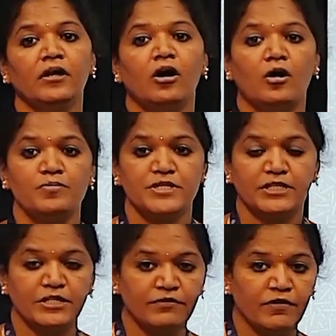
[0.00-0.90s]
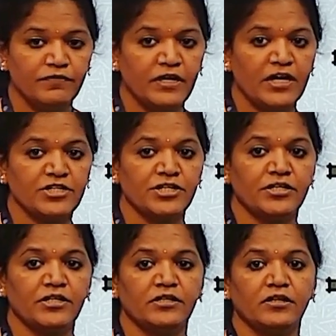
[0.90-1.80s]
objective of the
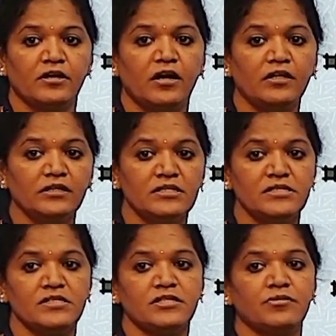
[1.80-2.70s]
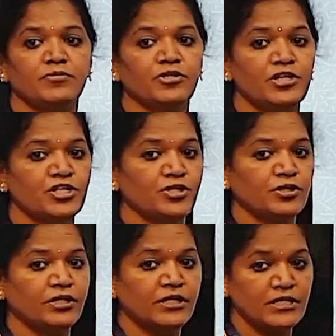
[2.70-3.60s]
action on the system to ensure the